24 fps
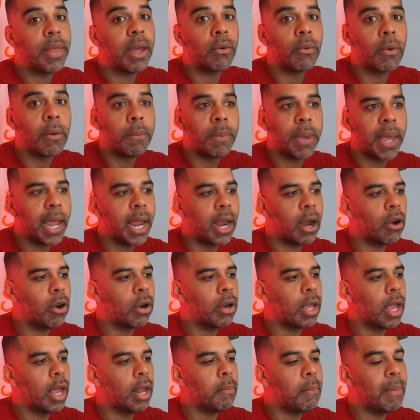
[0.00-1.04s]
that
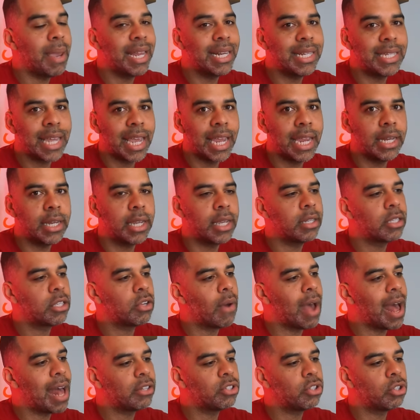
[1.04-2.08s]
repaired and maintained it. So
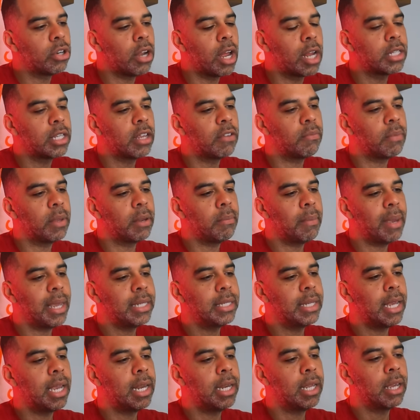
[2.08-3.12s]
astronauts have been
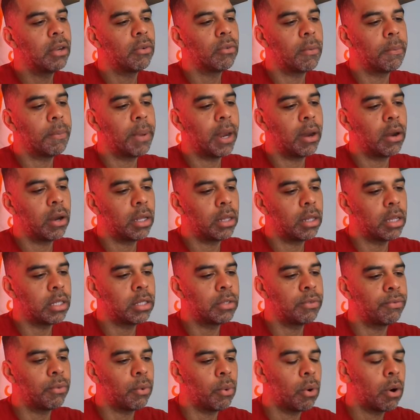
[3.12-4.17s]
maintaining and repairing this
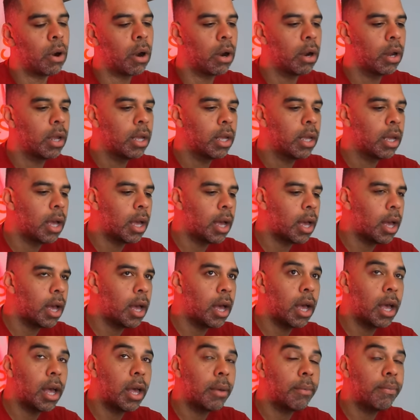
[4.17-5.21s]
for
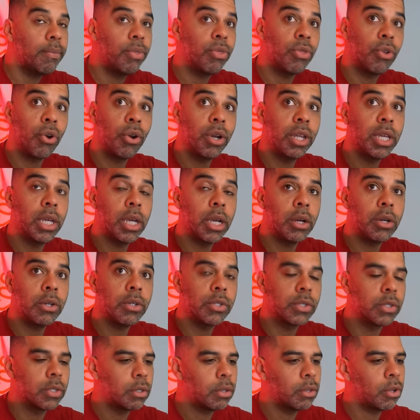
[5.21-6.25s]
um, thirty
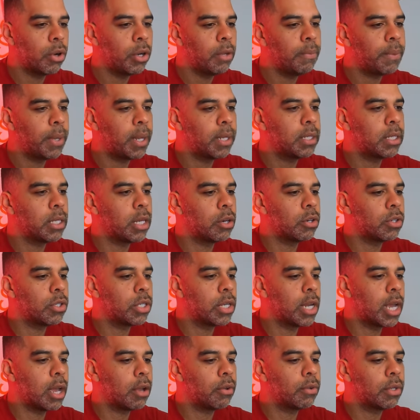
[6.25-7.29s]
years, thirty plus years
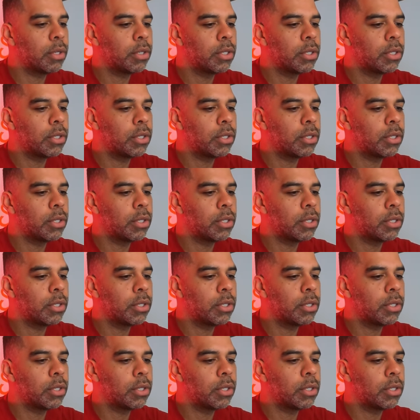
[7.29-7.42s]
now.